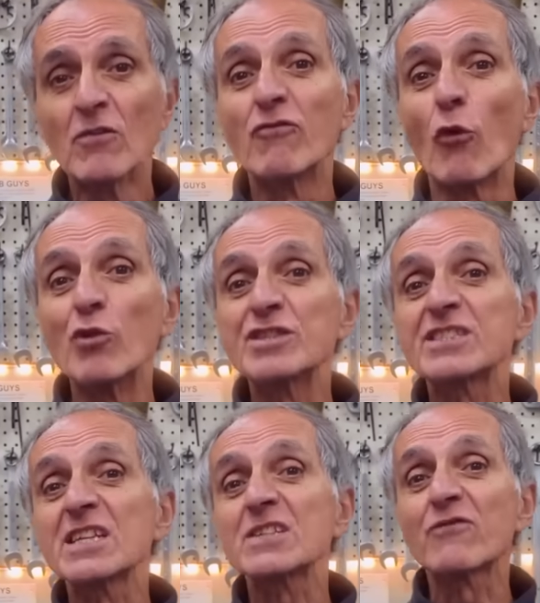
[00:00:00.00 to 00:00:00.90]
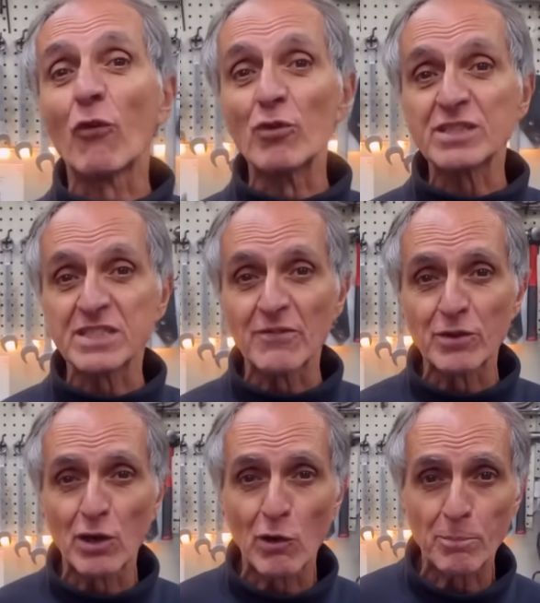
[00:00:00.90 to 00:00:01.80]
46, 47
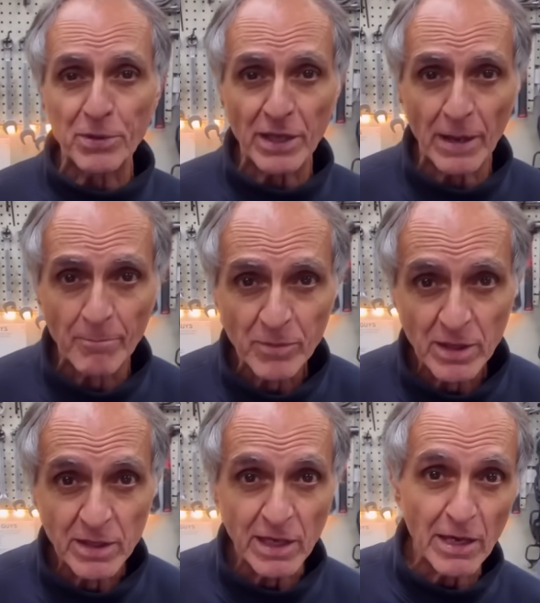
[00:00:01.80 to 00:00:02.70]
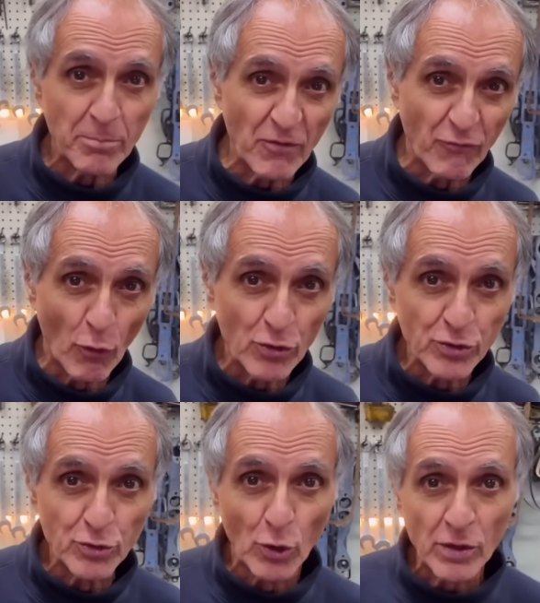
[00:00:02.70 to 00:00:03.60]
RPM. And before
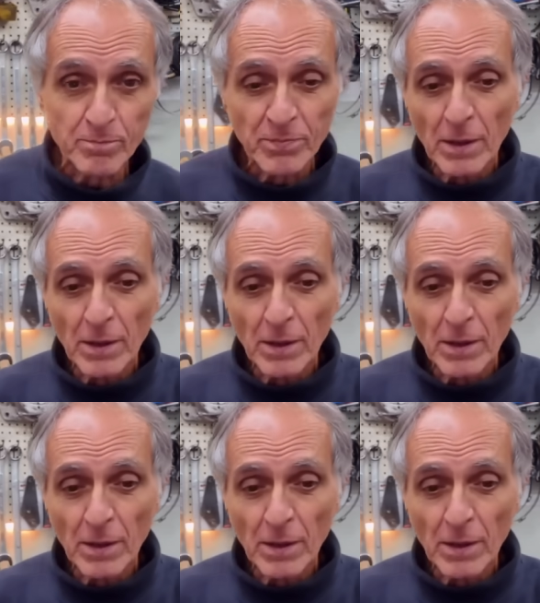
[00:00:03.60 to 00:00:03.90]
you know it,